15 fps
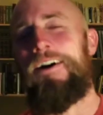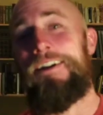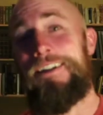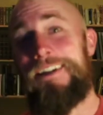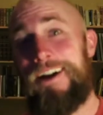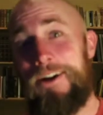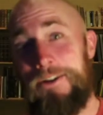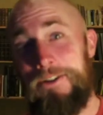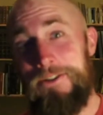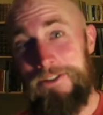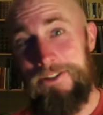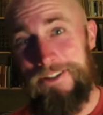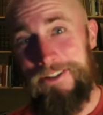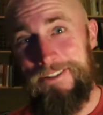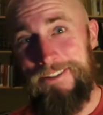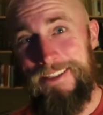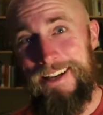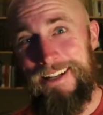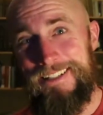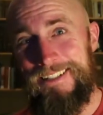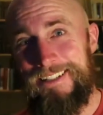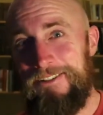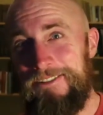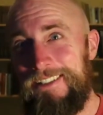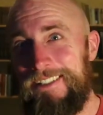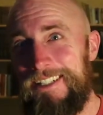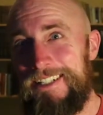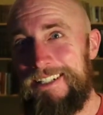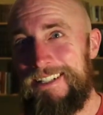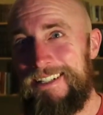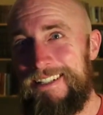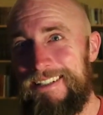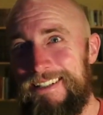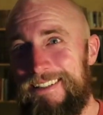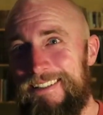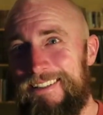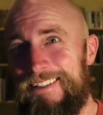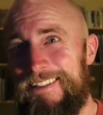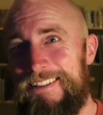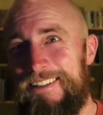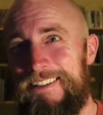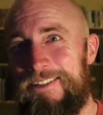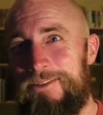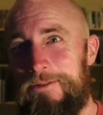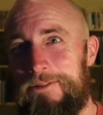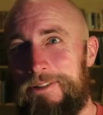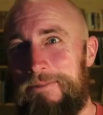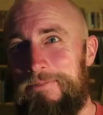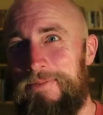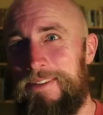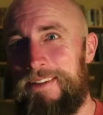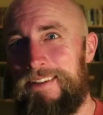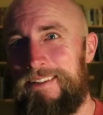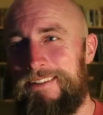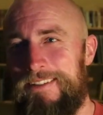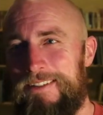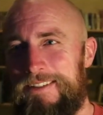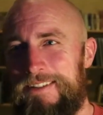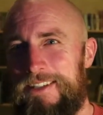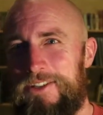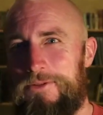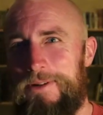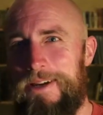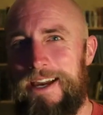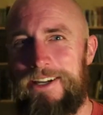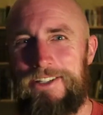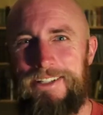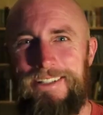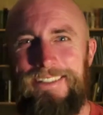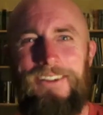Are you sure that's so delicious? Let's see this one more time. Let's see this reaction. I